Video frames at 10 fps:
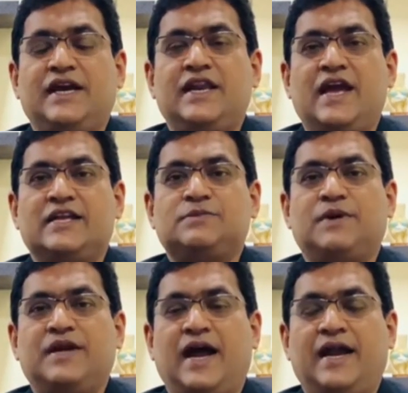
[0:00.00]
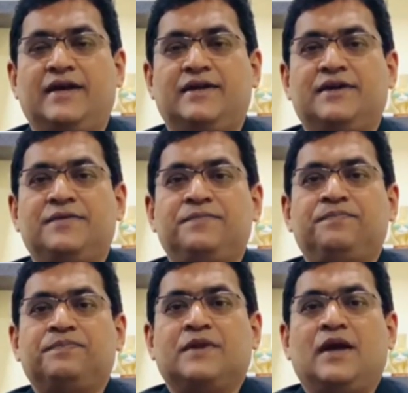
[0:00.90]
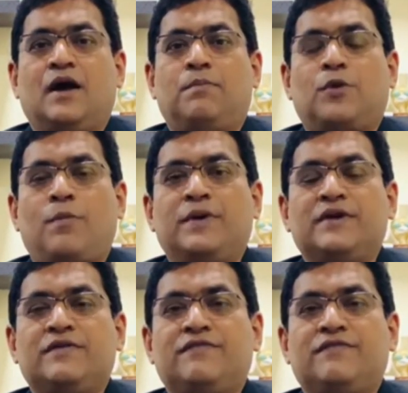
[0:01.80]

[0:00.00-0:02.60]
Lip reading: in expert hand, proper